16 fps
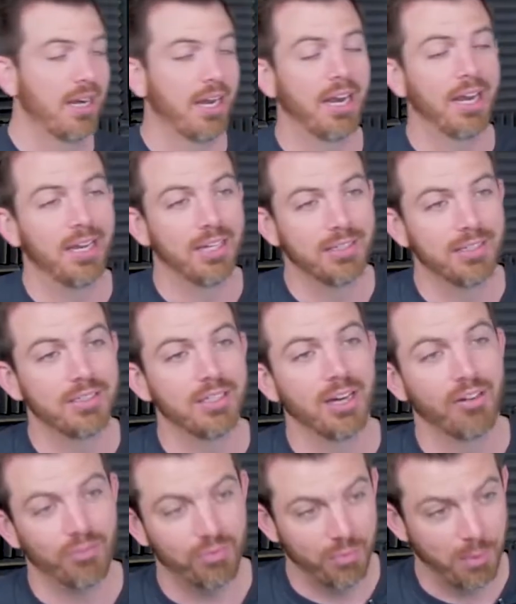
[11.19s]
And
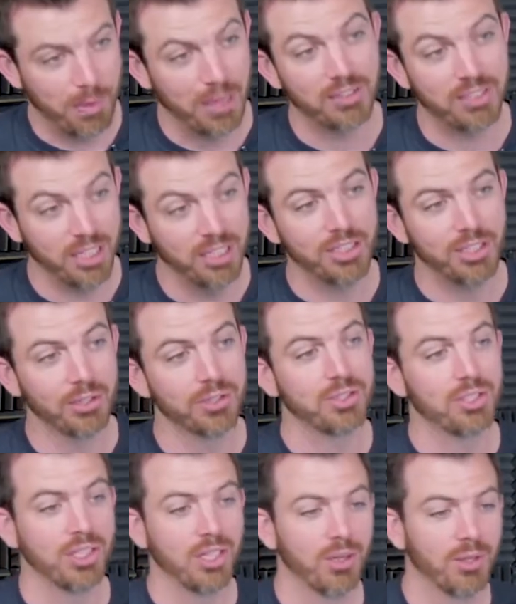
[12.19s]
about 10
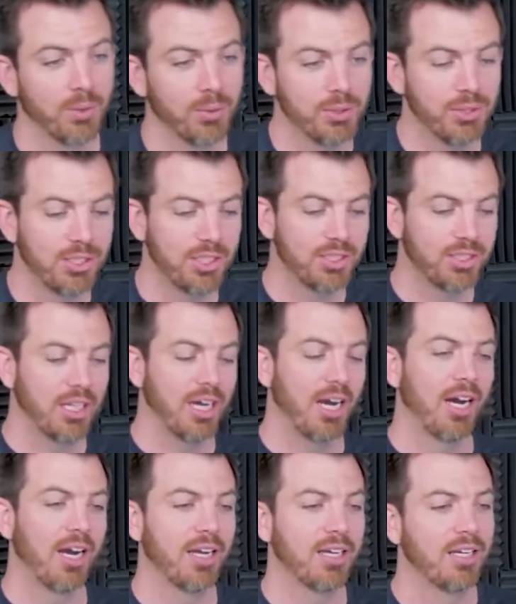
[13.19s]
years ago, there was this
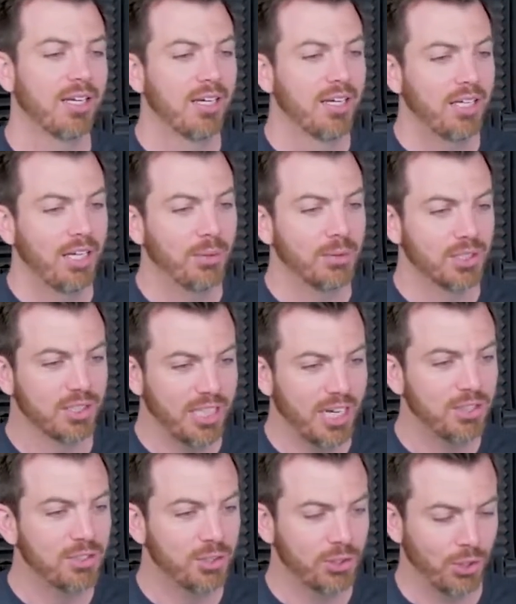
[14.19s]
guy, he was a
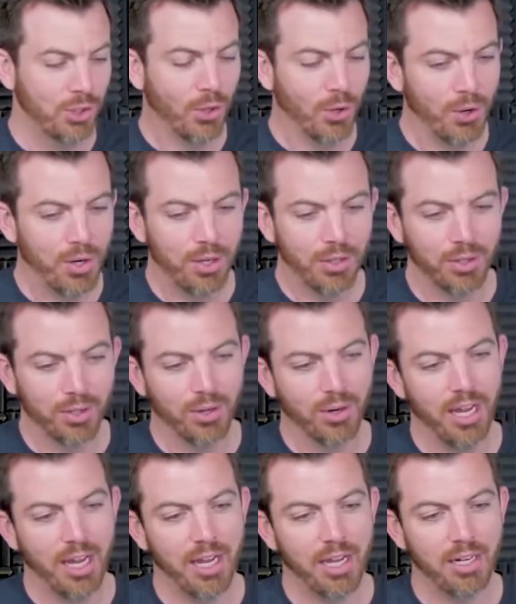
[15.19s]
Texas car
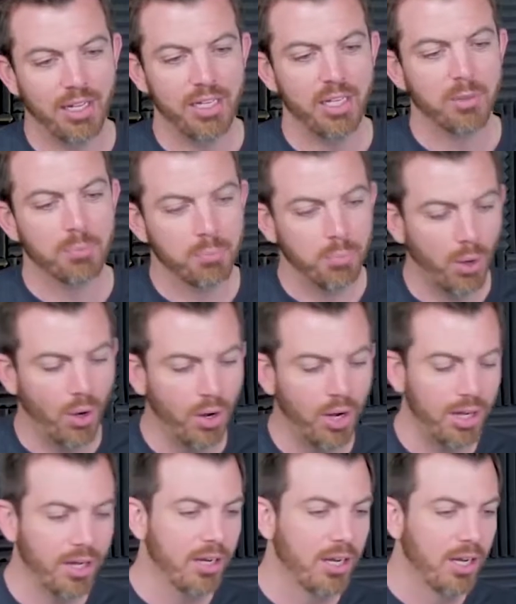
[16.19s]
dealer, and he had
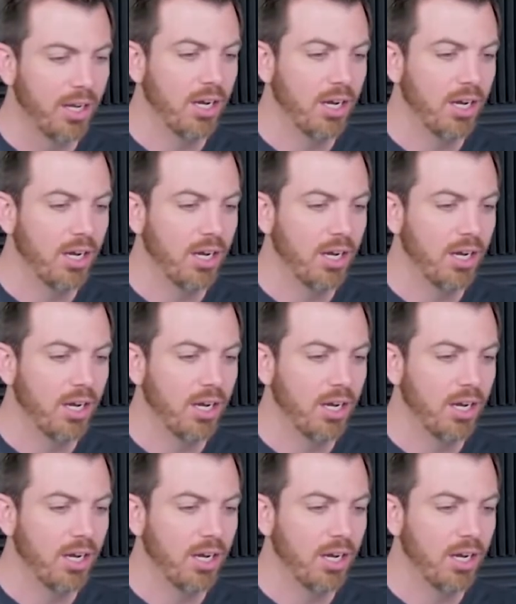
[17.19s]
bought